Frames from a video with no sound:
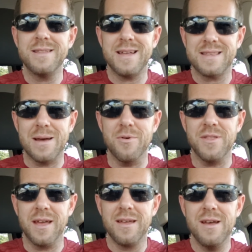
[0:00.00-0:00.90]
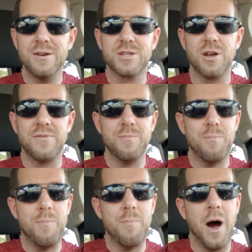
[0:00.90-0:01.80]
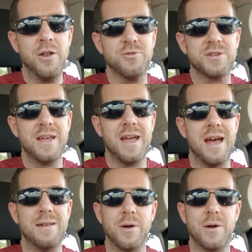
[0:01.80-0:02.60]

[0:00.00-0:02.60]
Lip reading: That type of thing. So understand,